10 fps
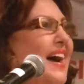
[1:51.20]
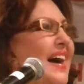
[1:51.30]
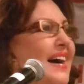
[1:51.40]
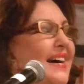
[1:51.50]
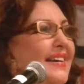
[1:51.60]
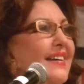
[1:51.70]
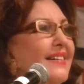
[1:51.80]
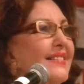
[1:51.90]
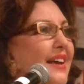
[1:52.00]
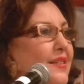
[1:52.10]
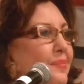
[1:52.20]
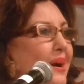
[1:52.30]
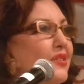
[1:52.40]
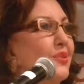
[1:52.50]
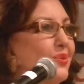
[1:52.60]
And then
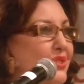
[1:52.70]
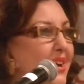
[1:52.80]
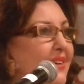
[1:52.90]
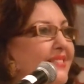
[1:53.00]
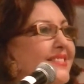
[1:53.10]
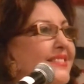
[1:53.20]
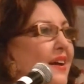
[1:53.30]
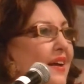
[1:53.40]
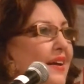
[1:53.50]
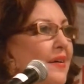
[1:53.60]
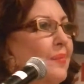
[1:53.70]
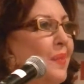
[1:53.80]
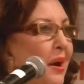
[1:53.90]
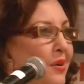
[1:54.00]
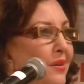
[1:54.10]
my two sons,
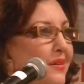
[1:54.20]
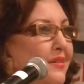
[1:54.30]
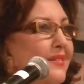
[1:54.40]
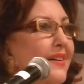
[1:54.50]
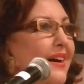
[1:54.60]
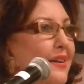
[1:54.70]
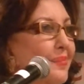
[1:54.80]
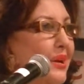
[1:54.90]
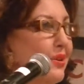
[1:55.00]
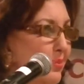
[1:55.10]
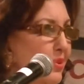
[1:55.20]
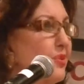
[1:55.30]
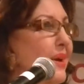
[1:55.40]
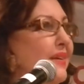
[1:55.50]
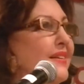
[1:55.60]
Marco and Milo. Would
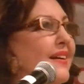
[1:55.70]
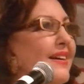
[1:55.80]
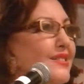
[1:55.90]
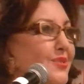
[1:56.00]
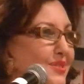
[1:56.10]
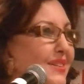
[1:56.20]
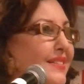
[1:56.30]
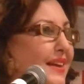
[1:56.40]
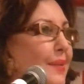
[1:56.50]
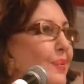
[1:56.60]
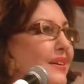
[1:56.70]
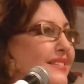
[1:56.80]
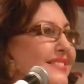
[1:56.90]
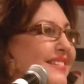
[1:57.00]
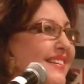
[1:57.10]
you mind guys to stand up,
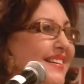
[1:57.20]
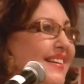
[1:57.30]
please?